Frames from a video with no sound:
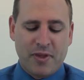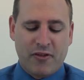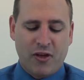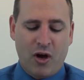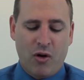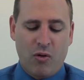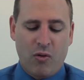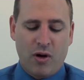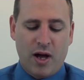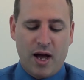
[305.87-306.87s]

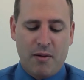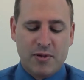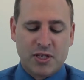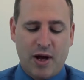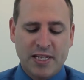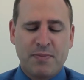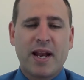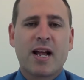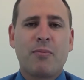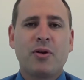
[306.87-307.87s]
So I
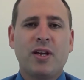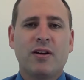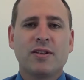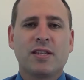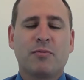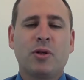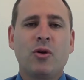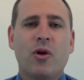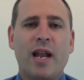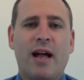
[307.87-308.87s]
spent a couple years in the
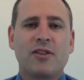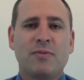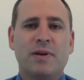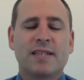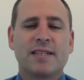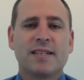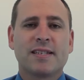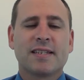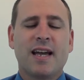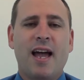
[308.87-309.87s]
blue-green algae
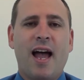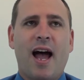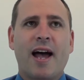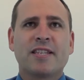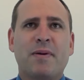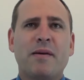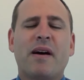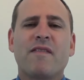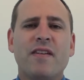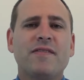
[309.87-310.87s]
business. I spent
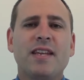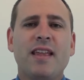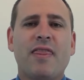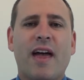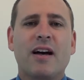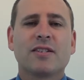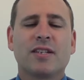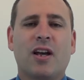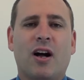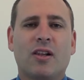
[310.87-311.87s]
about
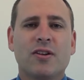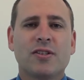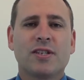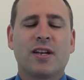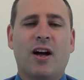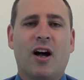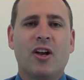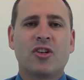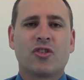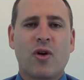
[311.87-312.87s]
$15,000
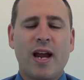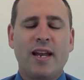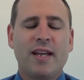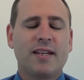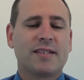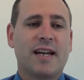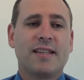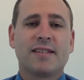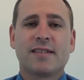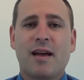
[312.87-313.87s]
on trainings
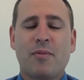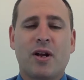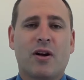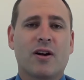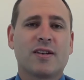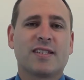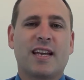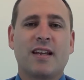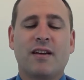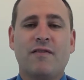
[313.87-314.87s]
and seminars
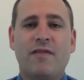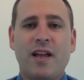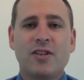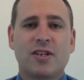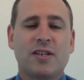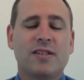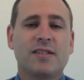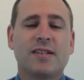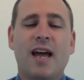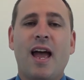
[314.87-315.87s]
and
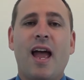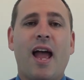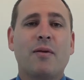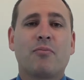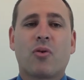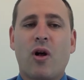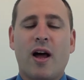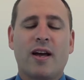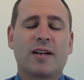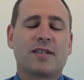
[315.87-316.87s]
conventions and
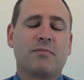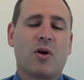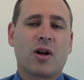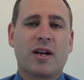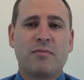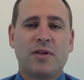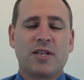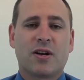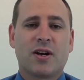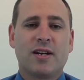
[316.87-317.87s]
products and marketing
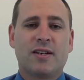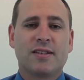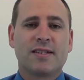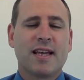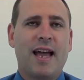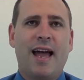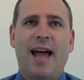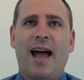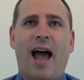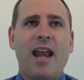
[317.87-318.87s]
materials.
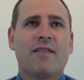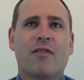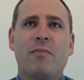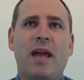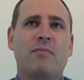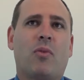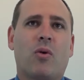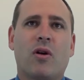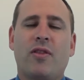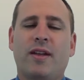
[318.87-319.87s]
I never made
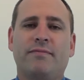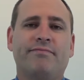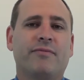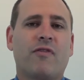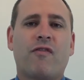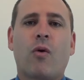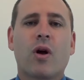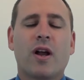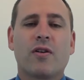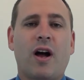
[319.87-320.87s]
more than
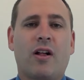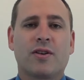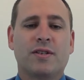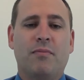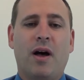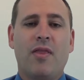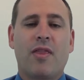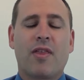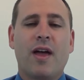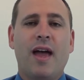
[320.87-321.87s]
$400 a
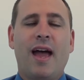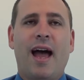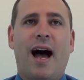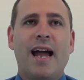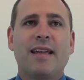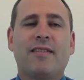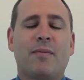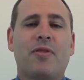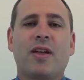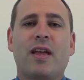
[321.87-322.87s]
month. I ended
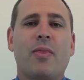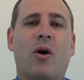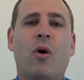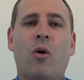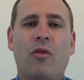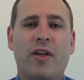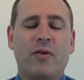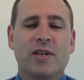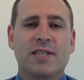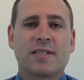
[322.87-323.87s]
up thinking the whole
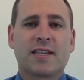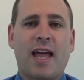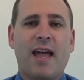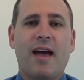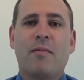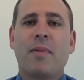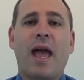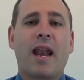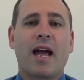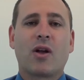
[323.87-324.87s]
thing was a scam,
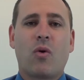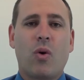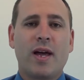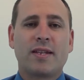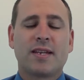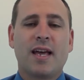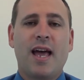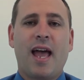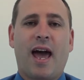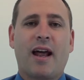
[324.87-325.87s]
and I quit,
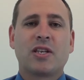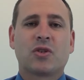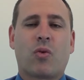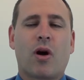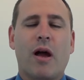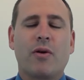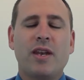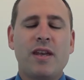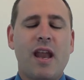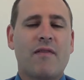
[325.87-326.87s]
and I swore I
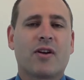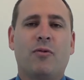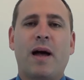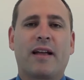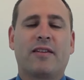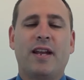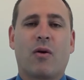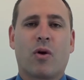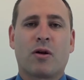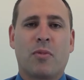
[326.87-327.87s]
would never go back to
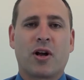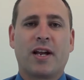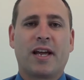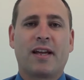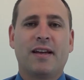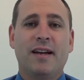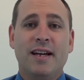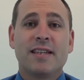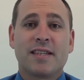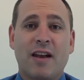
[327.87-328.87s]
network marketing.
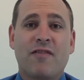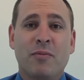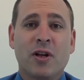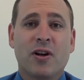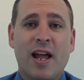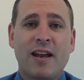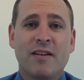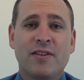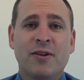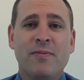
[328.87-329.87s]
Sound familiar to any
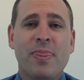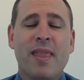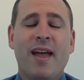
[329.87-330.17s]
of you?